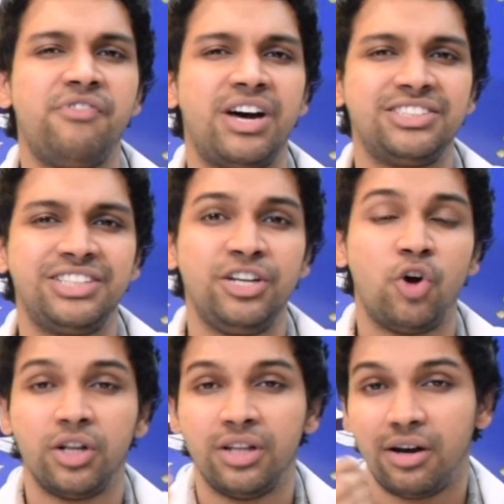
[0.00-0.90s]
fasting,
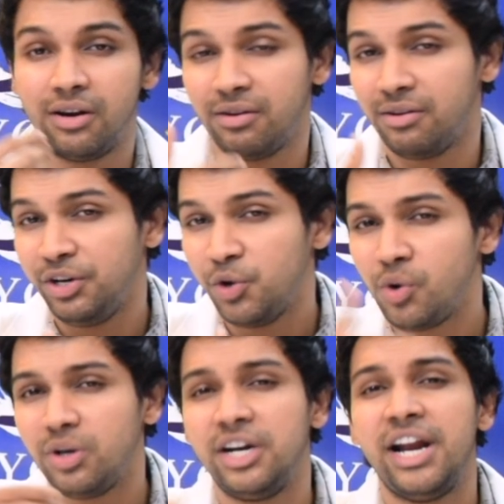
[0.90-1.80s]
or the, you
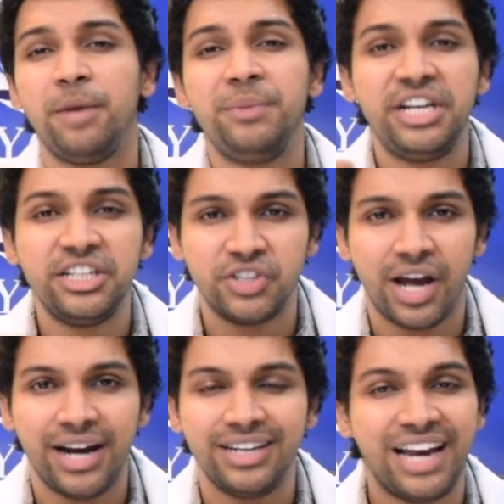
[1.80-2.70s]
know, the diabetes
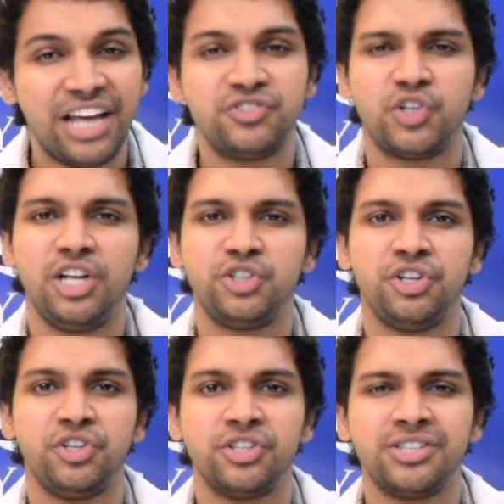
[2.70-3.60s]
diet, the lifestyle
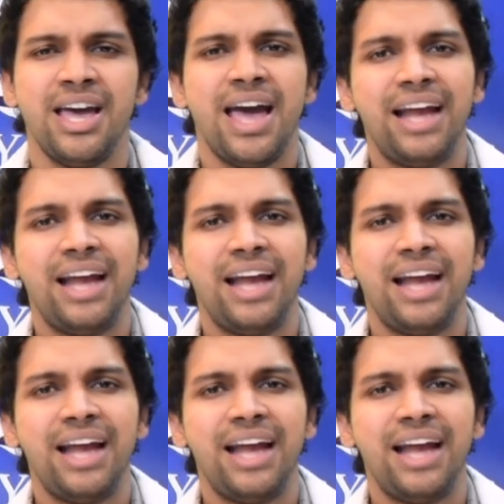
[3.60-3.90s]
changes,